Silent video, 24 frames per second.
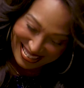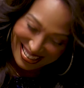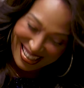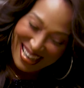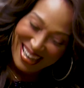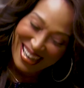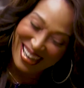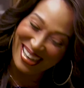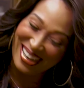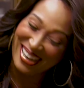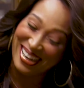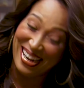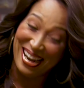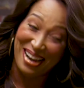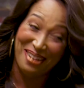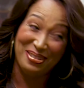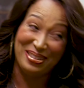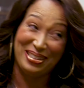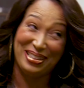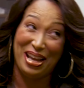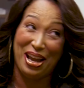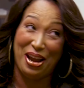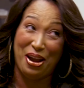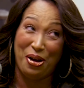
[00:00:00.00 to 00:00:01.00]
I
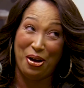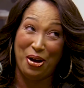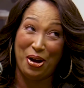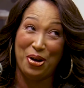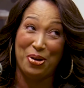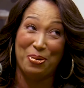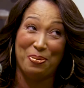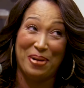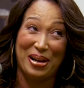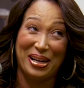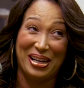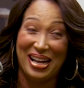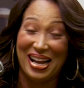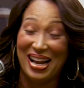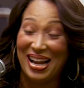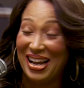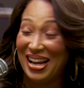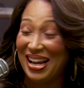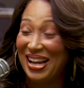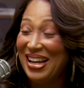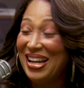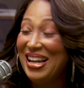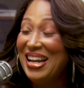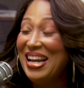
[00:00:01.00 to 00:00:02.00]
was like, oh, my God.
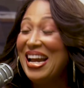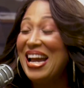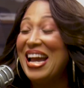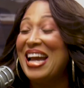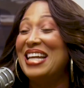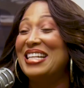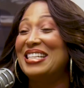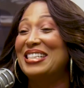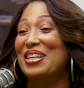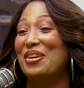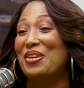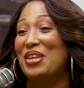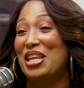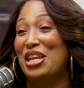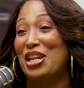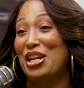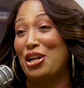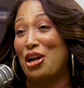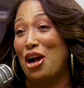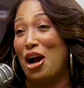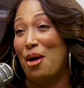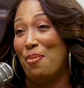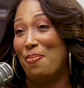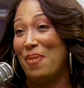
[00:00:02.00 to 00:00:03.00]
And so then he
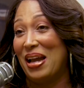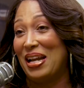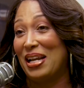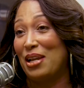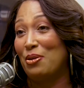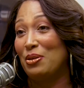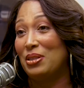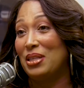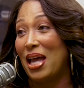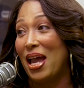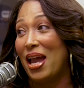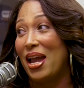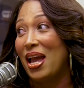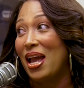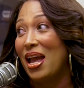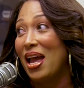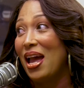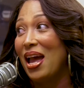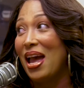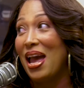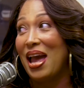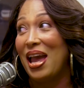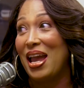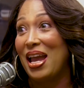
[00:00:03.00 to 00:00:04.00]
called back. He was like,
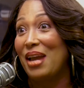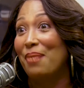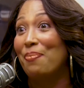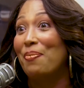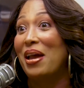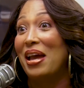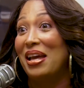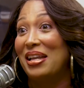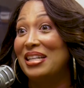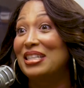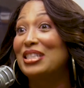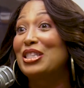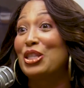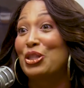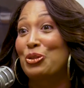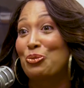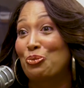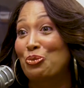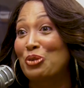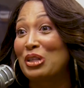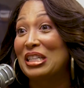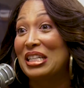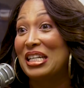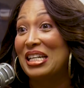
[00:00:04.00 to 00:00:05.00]
hey, man, this is
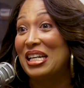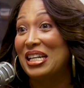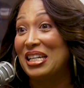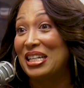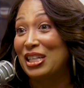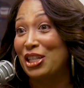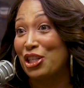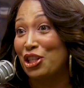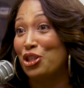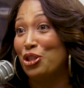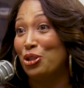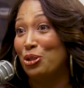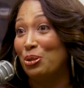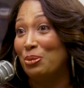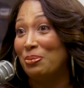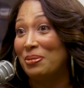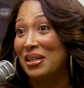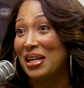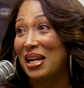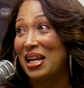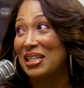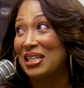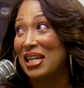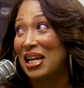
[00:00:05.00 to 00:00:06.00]
really Cube.
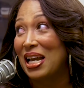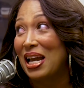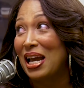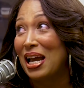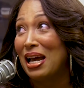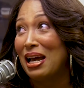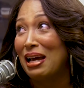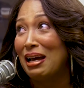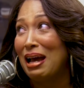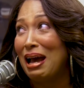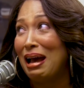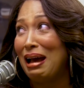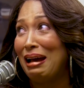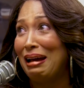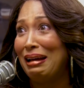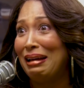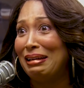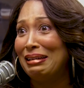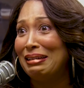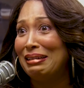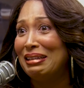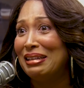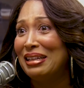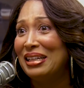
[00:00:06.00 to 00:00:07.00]
And I was like, hi.
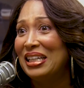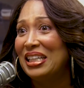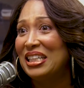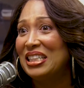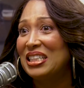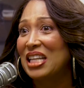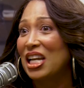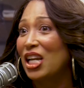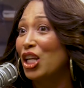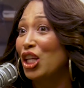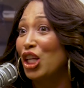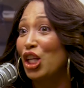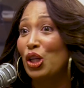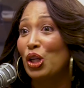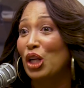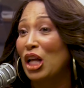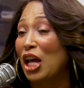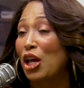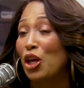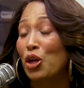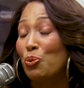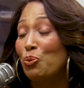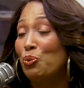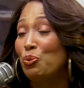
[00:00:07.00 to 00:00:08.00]
He's like,
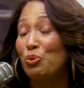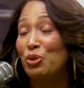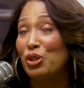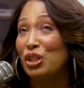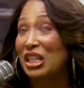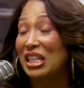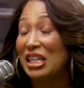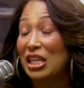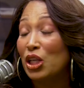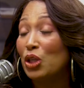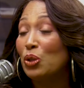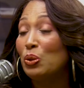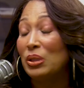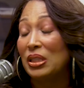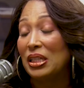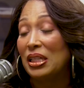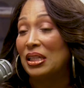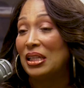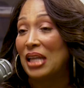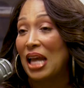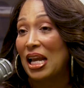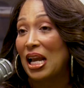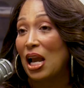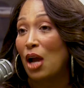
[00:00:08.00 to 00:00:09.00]
you killed it.
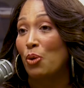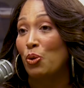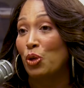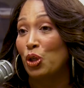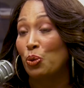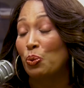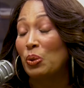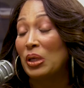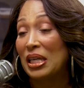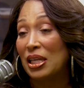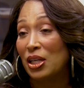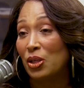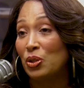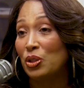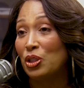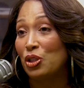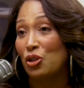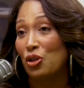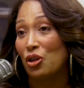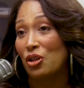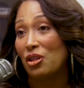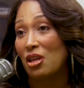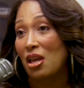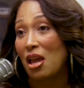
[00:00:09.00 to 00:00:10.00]
Like, you killed it
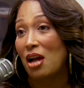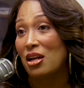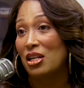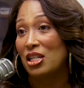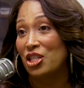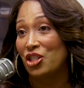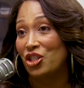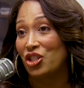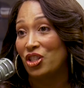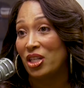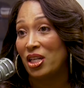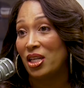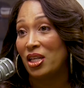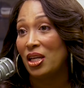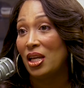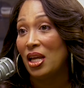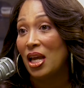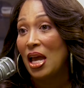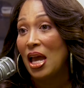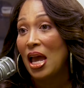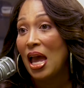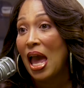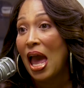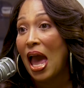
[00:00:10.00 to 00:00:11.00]
on the audition.
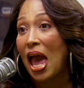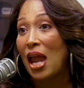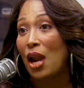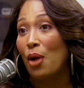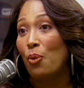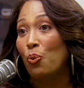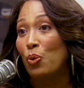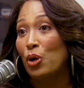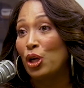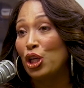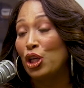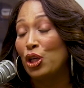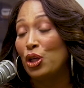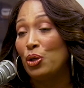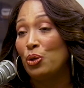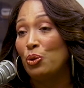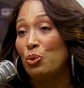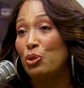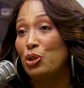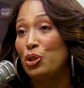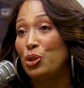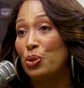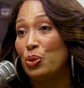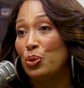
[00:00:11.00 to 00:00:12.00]
And I want you
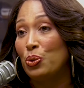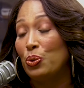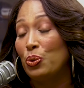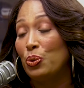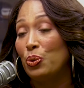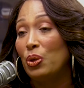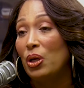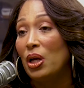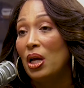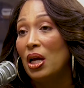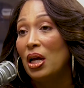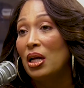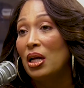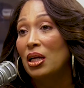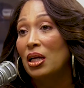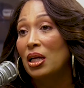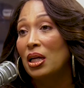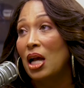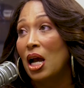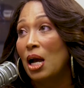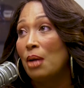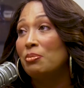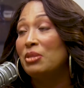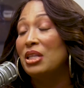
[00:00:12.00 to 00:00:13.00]
to
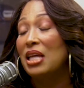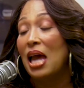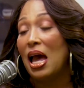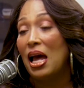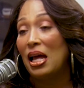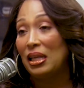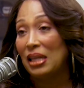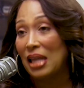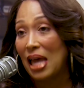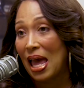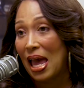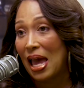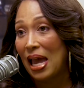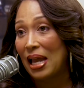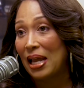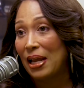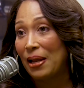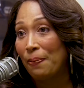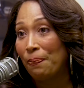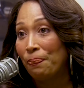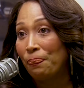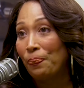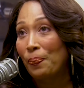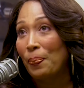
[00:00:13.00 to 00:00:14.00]
come to L.A.
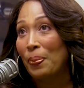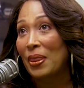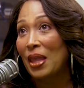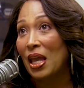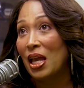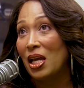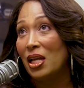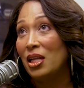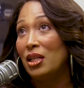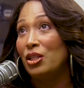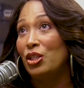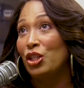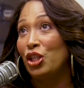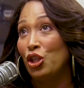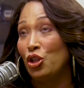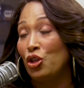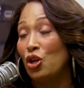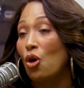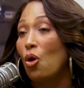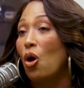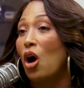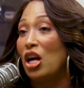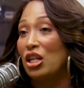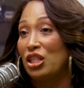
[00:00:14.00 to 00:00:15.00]
and, you
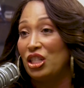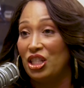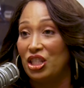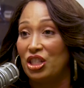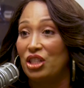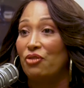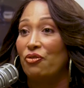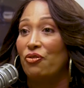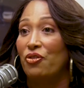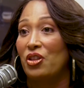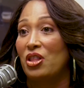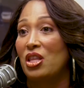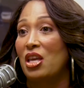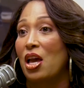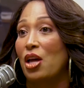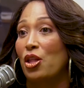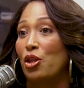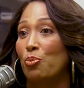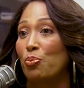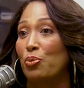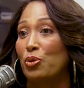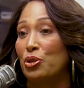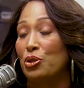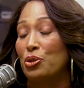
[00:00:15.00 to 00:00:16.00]
know, audition for the other
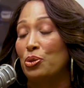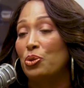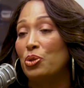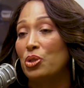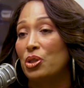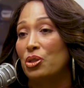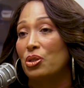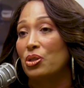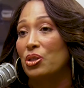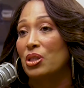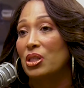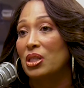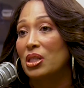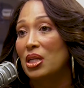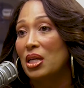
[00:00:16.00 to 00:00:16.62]
producers.